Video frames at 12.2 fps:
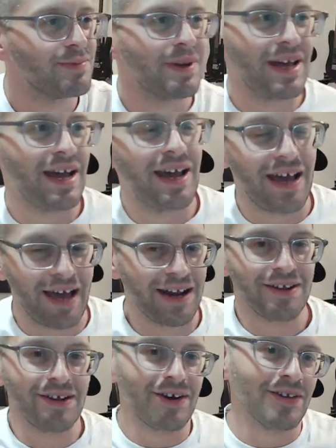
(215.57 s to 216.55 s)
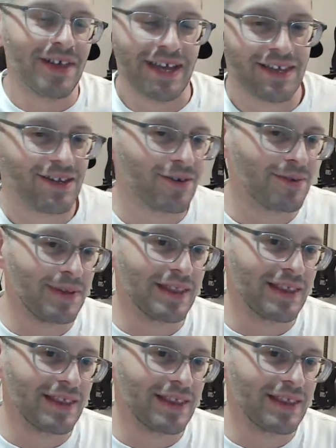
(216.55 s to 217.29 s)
But I don't know, like, you know what I mean?